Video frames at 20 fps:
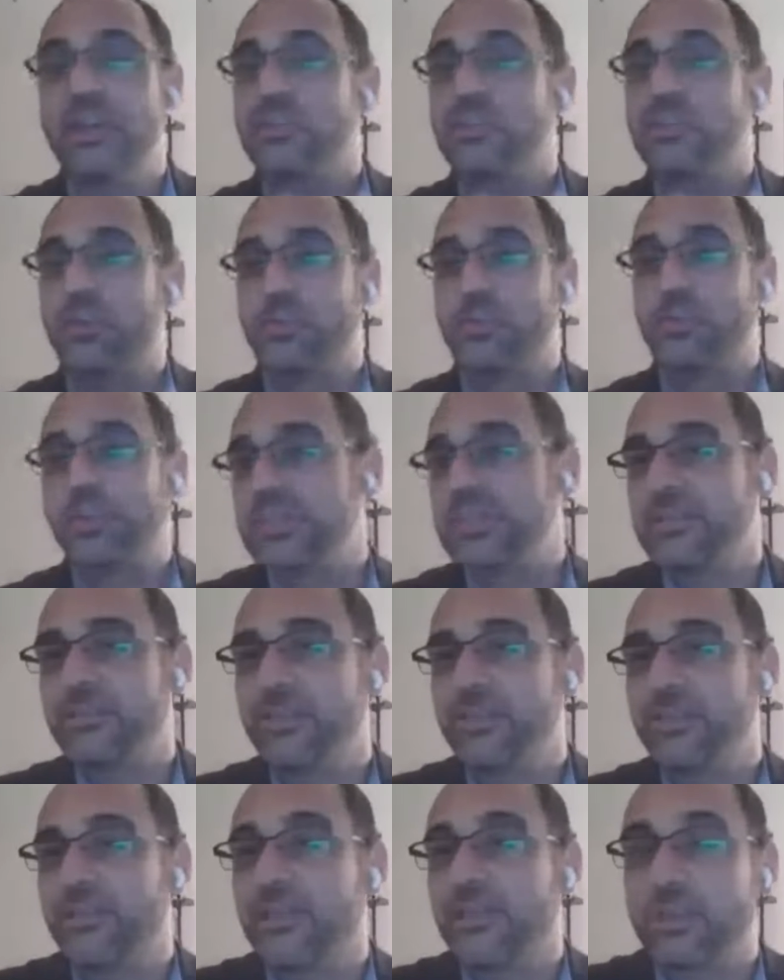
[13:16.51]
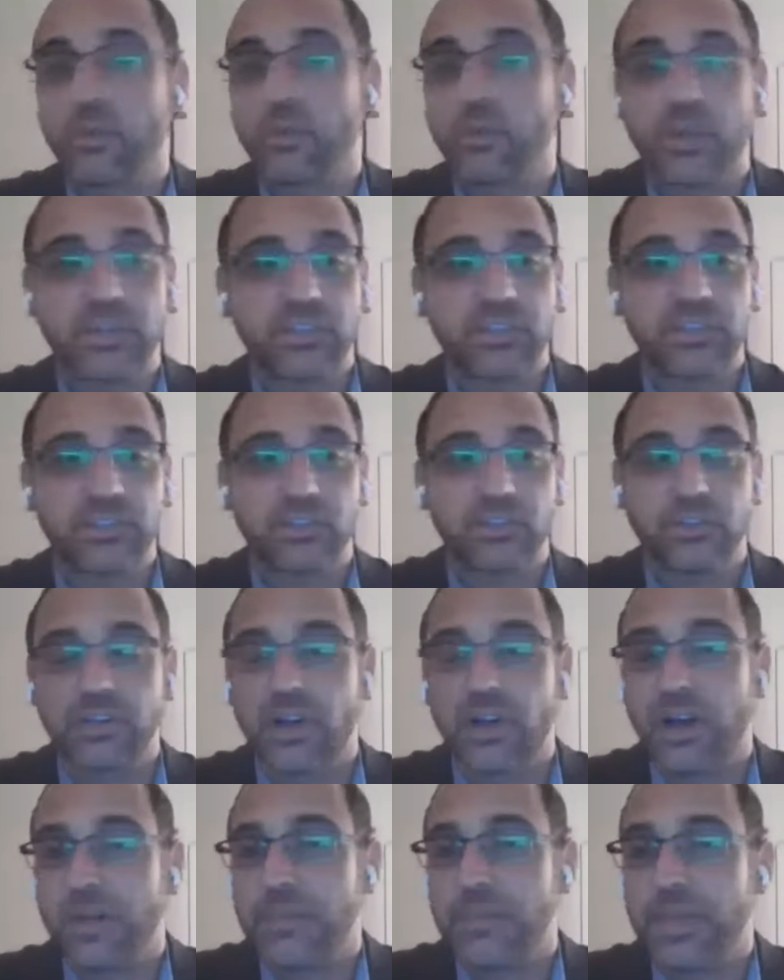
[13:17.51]
So please, if you have any questions or
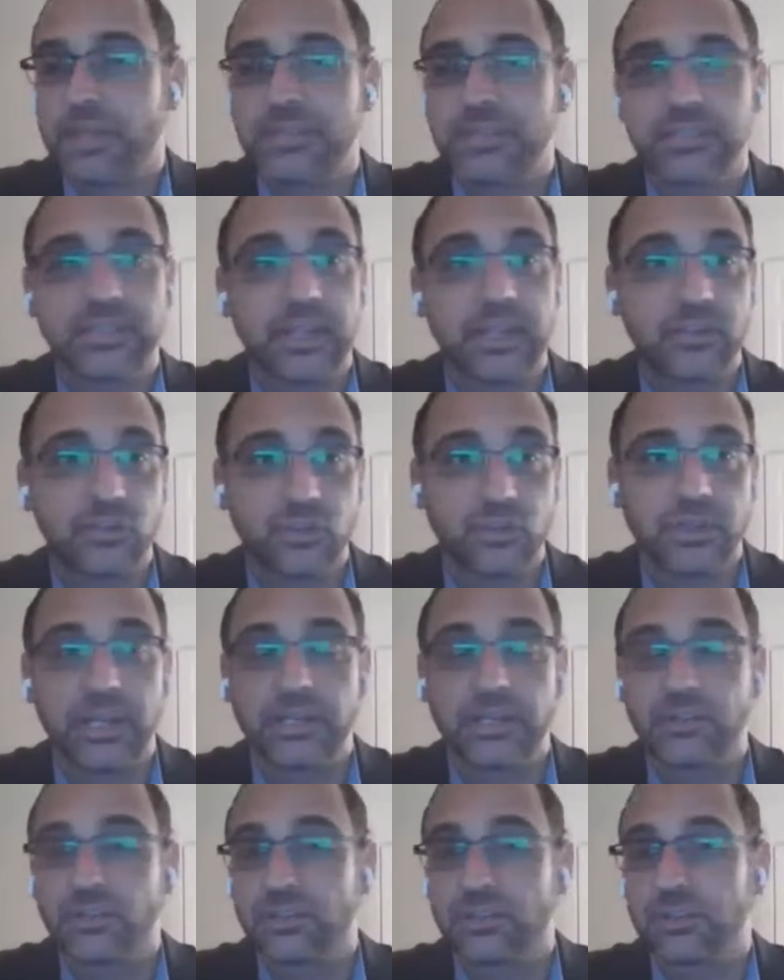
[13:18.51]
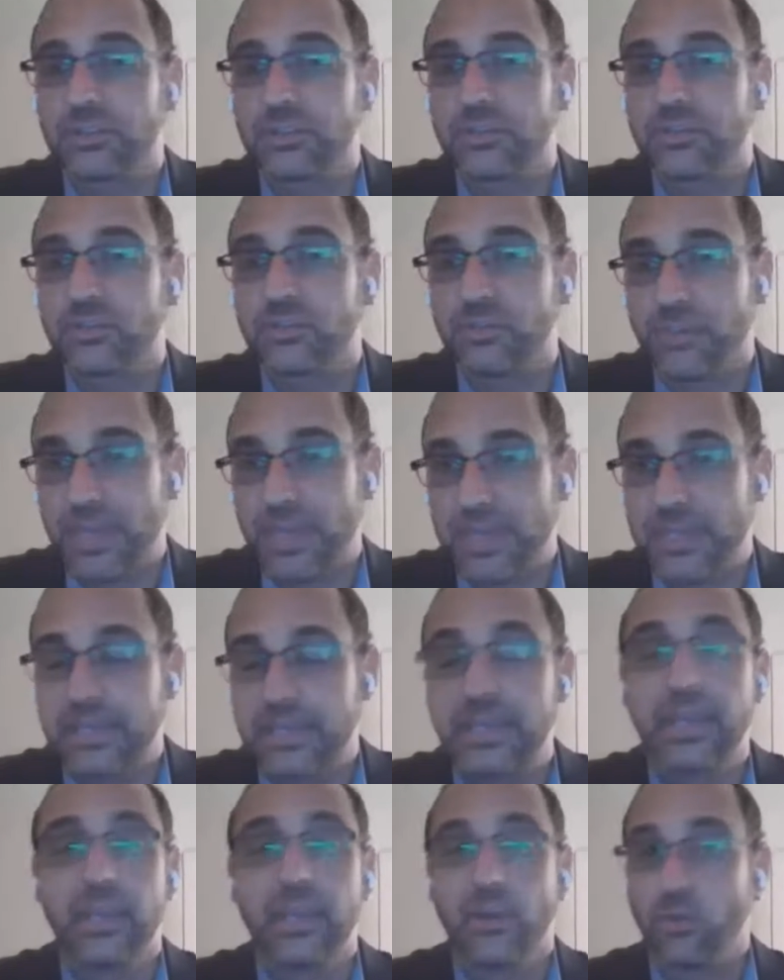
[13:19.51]
comments that you'd like to to make,
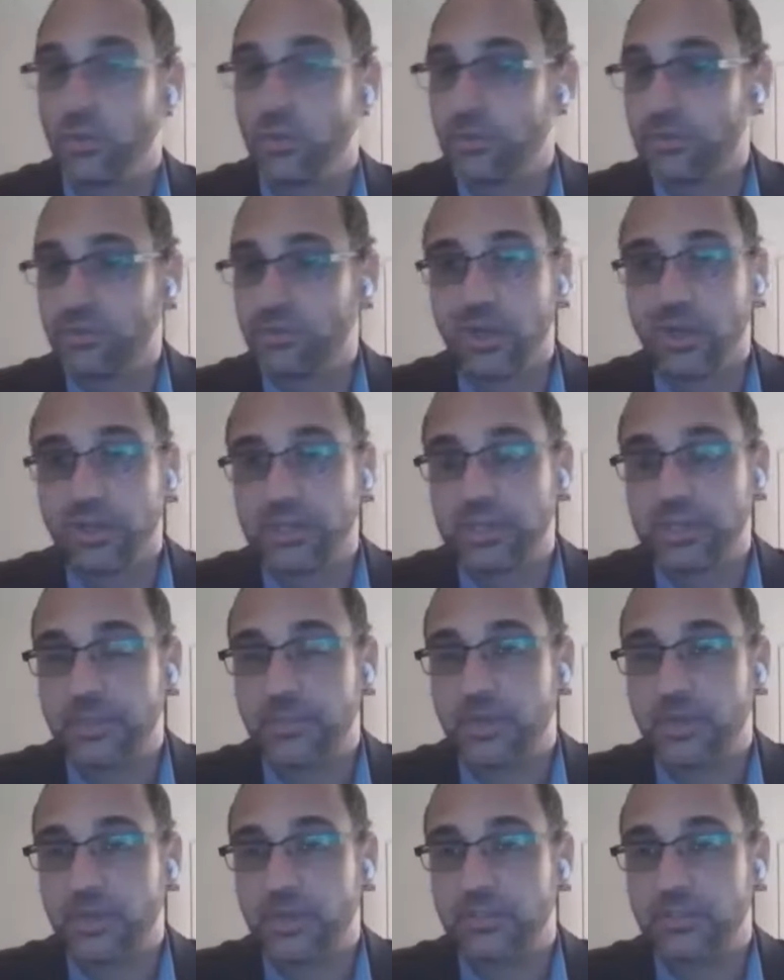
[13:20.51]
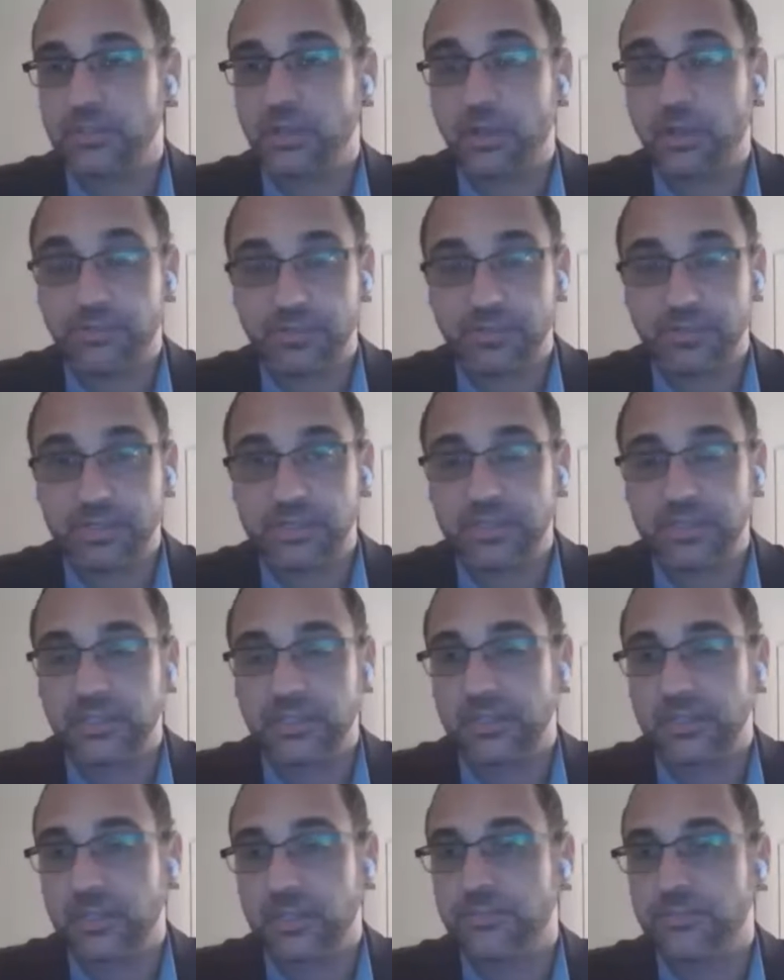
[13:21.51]
we've been talking about obviously
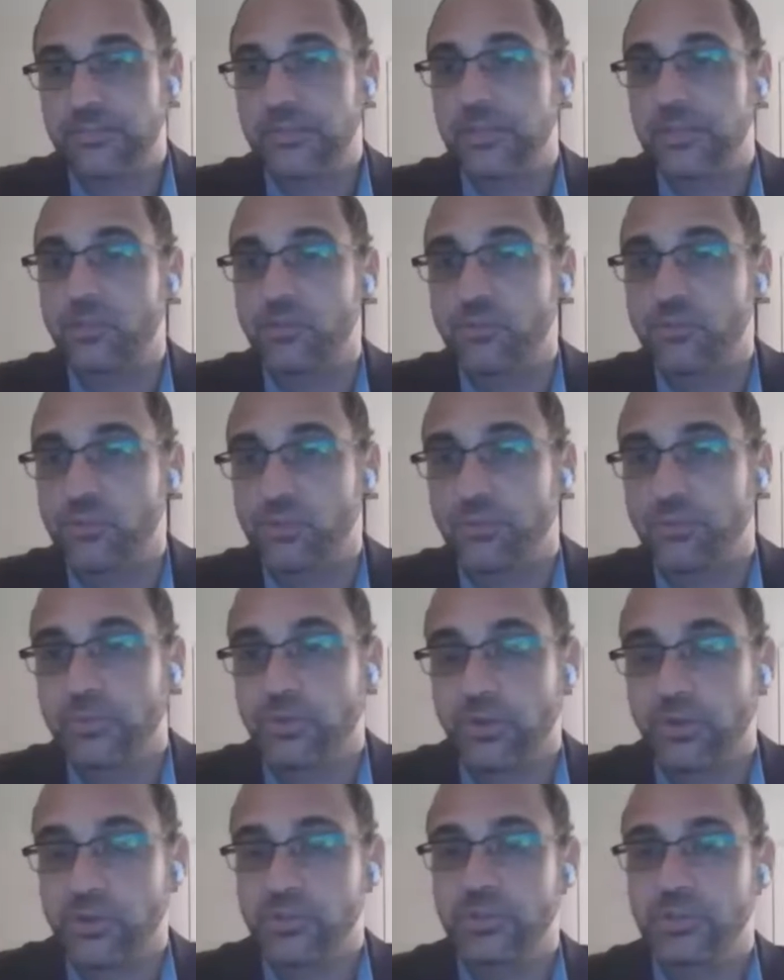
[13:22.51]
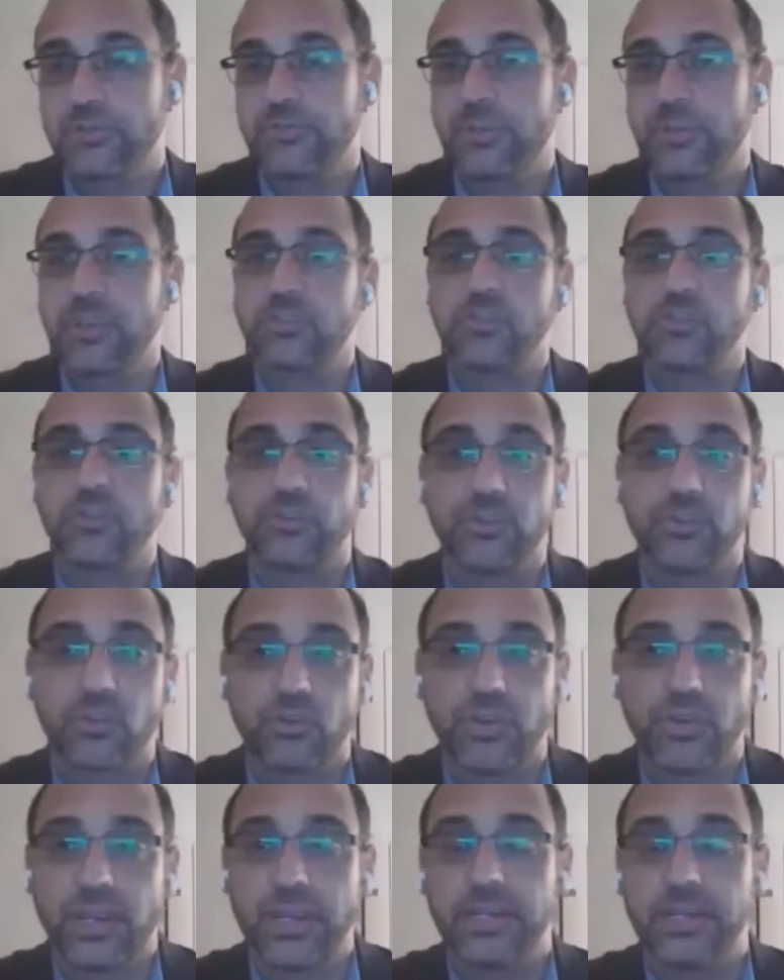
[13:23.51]
the elephant in the room, the Russian invasion of
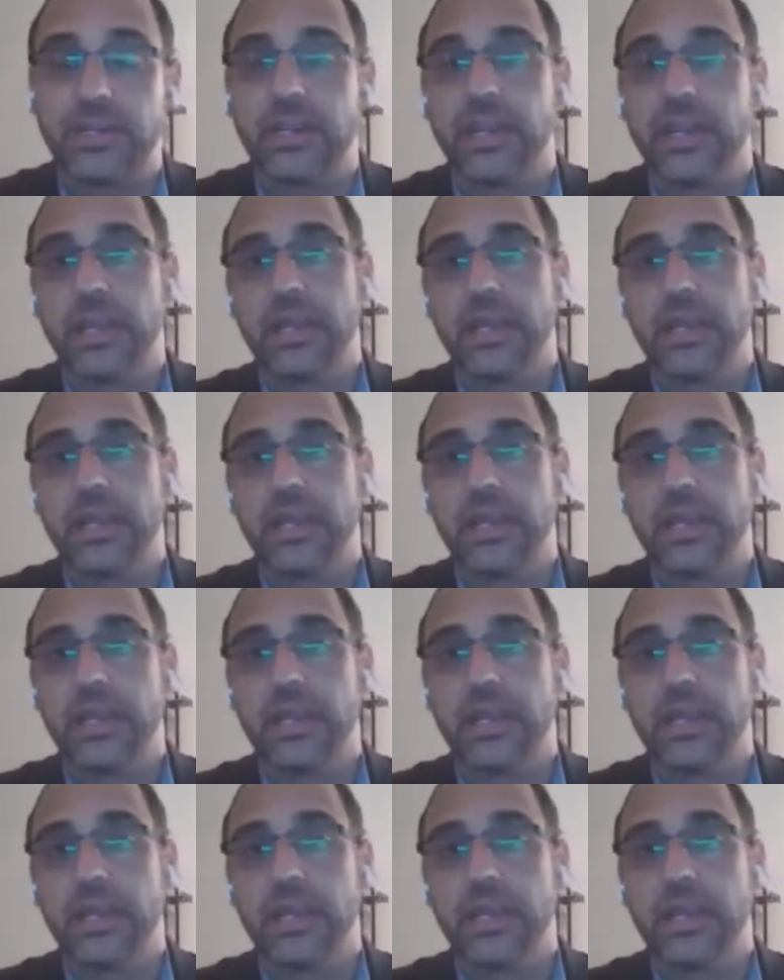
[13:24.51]
Ukraine.